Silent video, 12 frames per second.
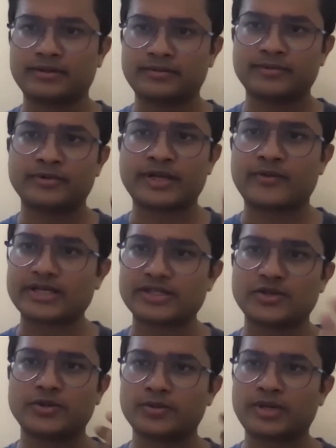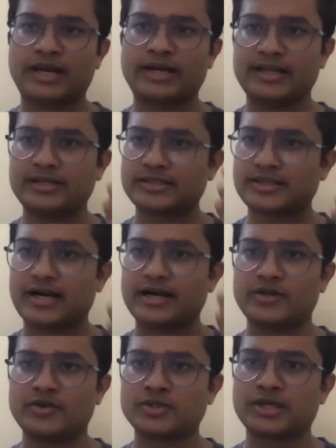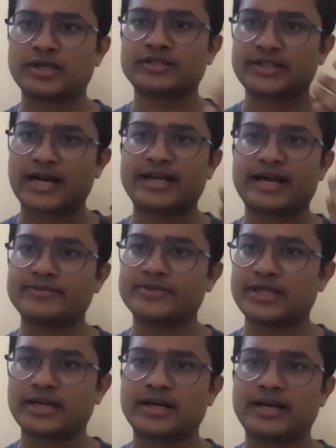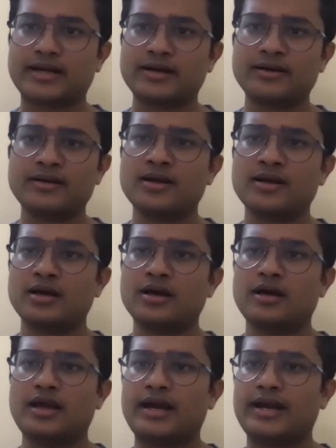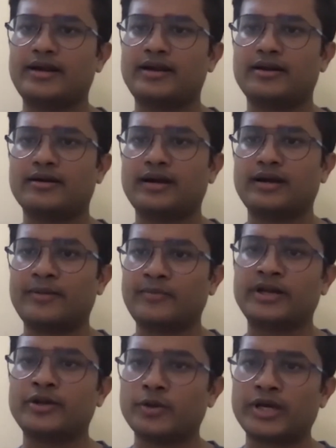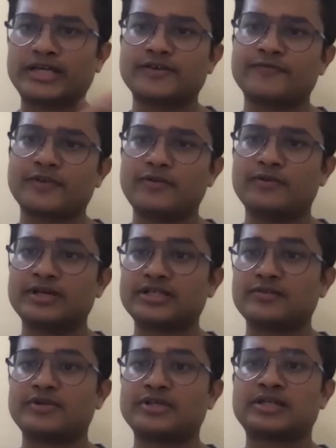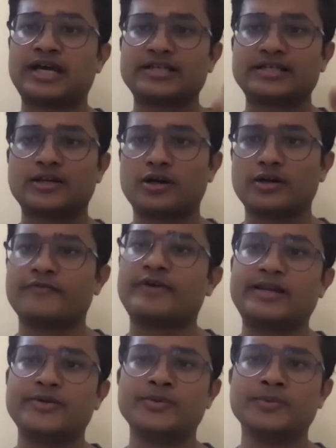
request you to kindly start capturing data. And Amplitude has a free version which has a lot of value.